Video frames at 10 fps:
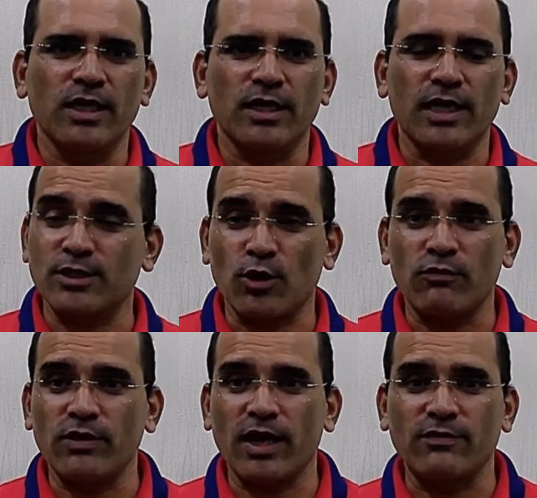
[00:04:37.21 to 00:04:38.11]
That's all
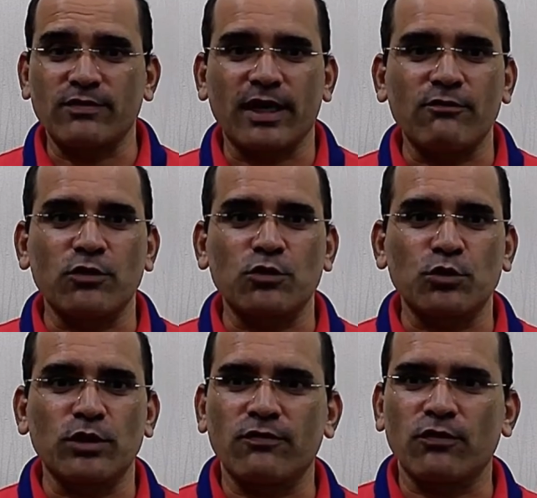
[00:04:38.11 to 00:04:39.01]
we have time for
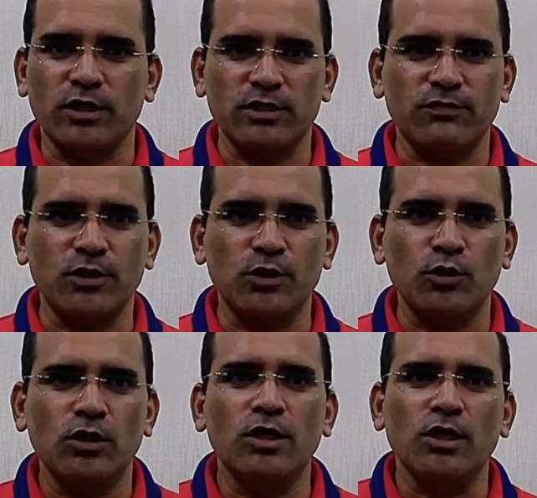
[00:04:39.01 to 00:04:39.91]
today for this
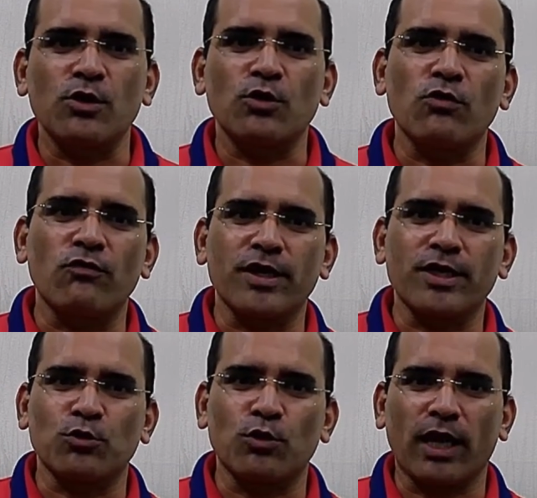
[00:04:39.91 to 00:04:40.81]
video. Don't forget
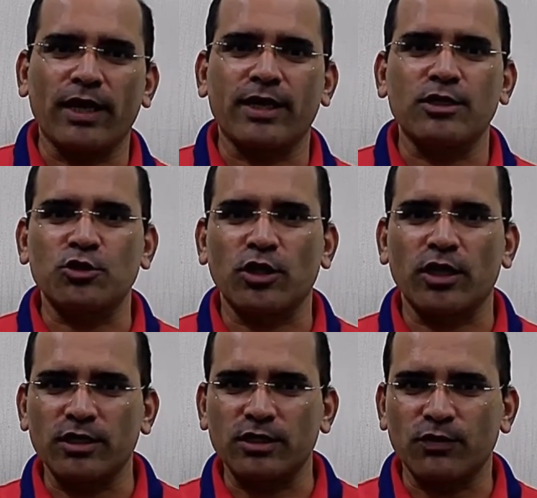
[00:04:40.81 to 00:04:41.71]
to like and share
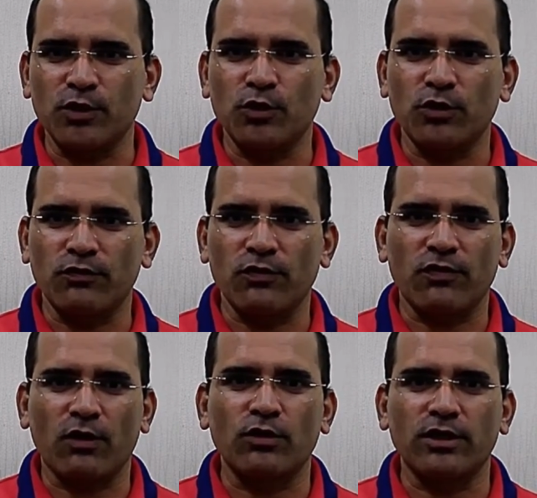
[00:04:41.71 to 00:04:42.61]
this video if you
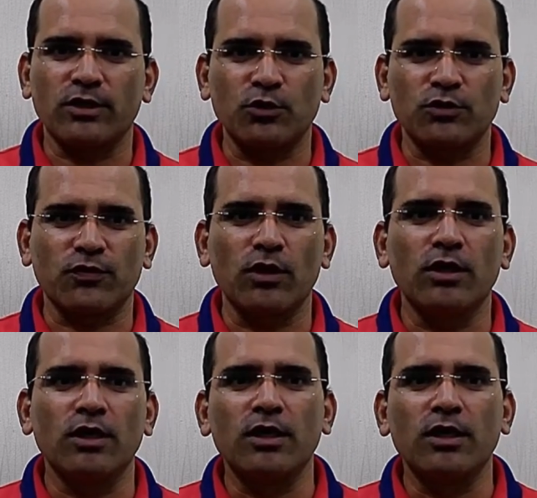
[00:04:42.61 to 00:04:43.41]
found it useful.